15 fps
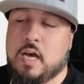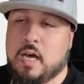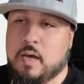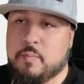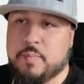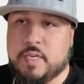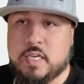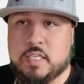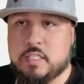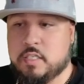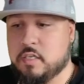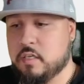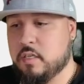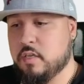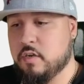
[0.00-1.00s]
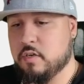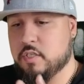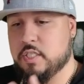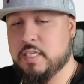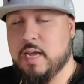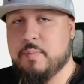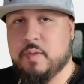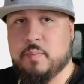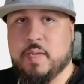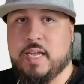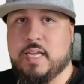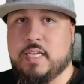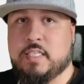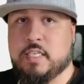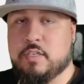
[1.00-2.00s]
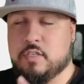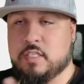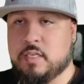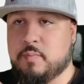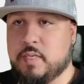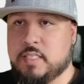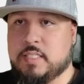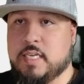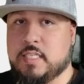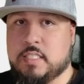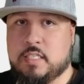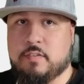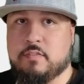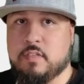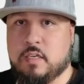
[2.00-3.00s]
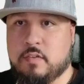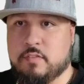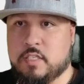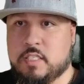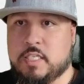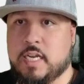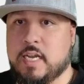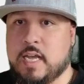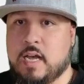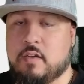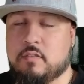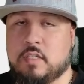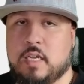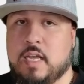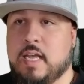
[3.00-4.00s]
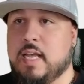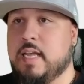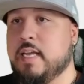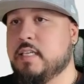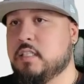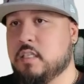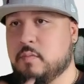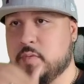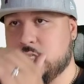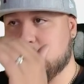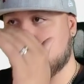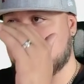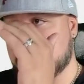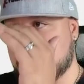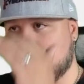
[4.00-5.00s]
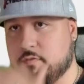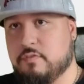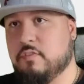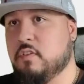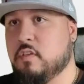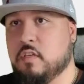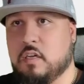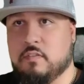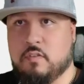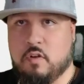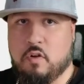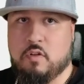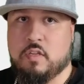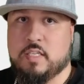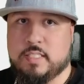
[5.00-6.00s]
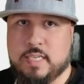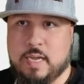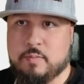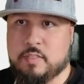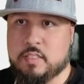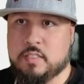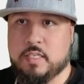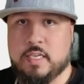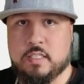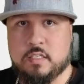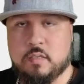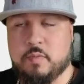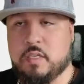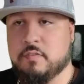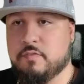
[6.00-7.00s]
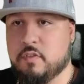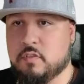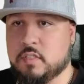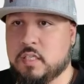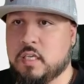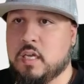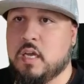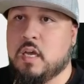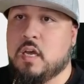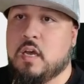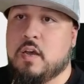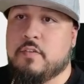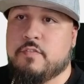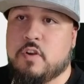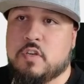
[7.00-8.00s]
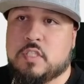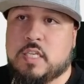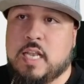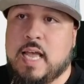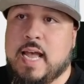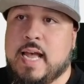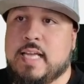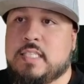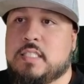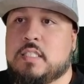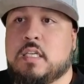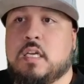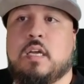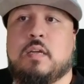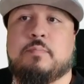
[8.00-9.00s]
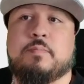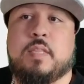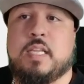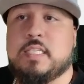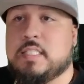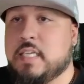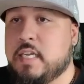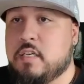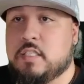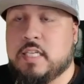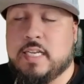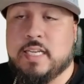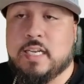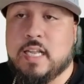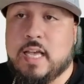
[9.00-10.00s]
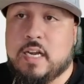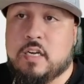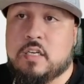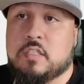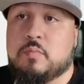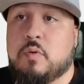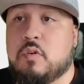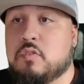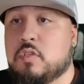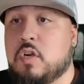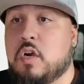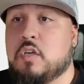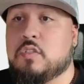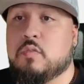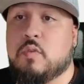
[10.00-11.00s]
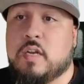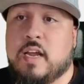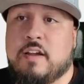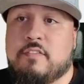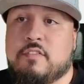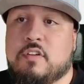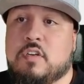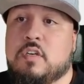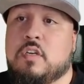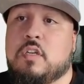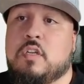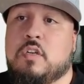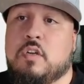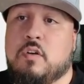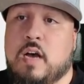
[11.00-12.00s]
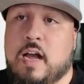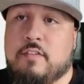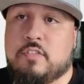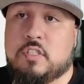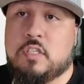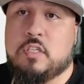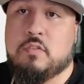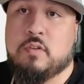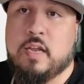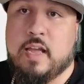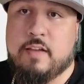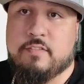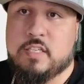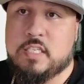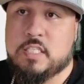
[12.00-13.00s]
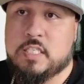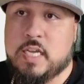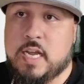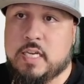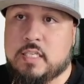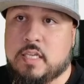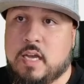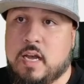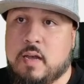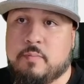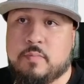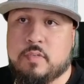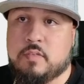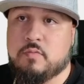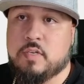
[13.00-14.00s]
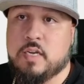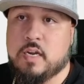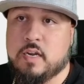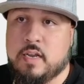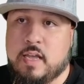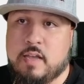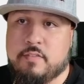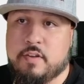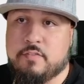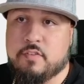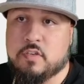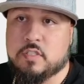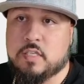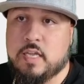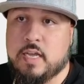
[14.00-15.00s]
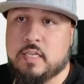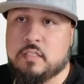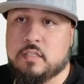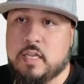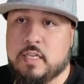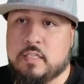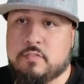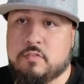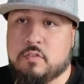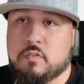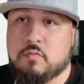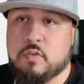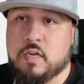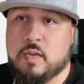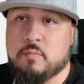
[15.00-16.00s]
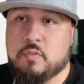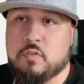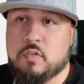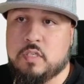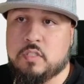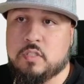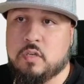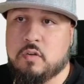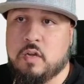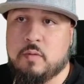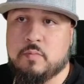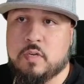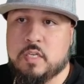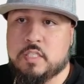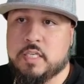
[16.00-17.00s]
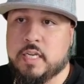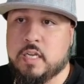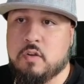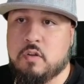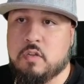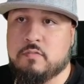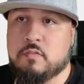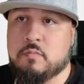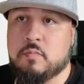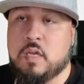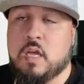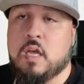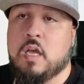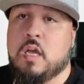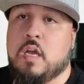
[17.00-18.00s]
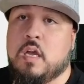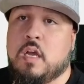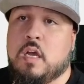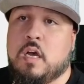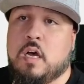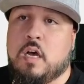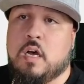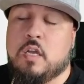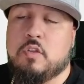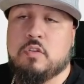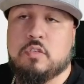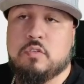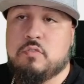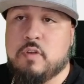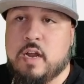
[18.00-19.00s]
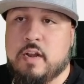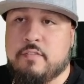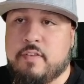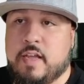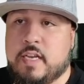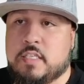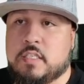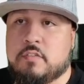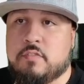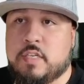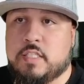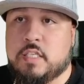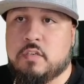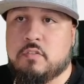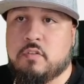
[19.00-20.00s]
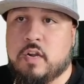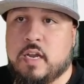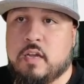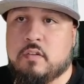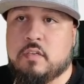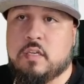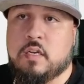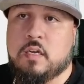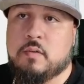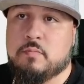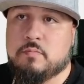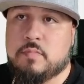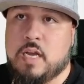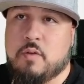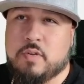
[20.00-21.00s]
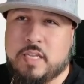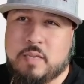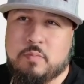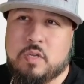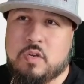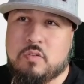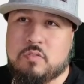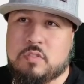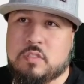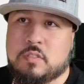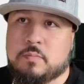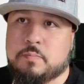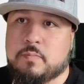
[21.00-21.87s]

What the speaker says: Because your shopping page and your shipping section of the checkout is going to be just full of all of these options, and it's going to be confusing. First class, let's say you're sending letters, postcards, or whatever. Obviously you would have these checked. We're not going to have any first class, at least for what I'm doing, so I'm unchecking all of them. You could do ground advantage and retail ground. I would keep those.